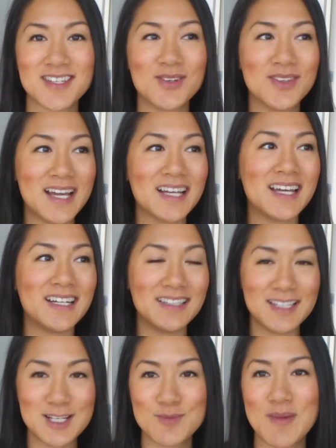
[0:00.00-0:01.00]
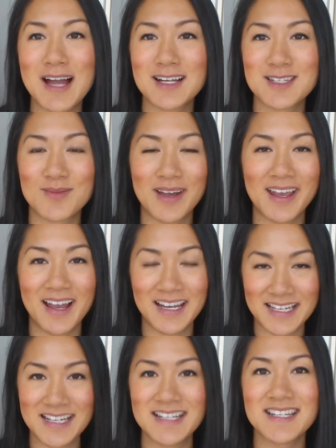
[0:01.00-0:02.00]
So that kind of leads back to my I
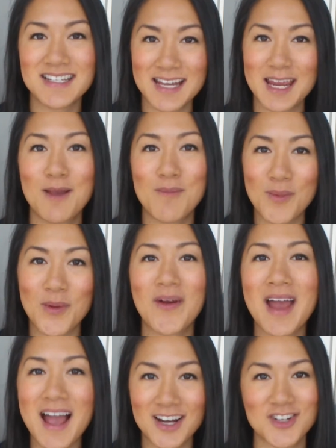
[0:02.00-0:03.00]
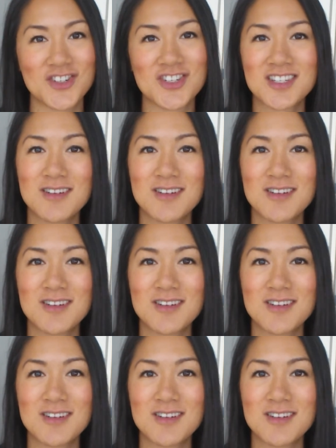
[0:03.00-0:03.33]
need to take more action.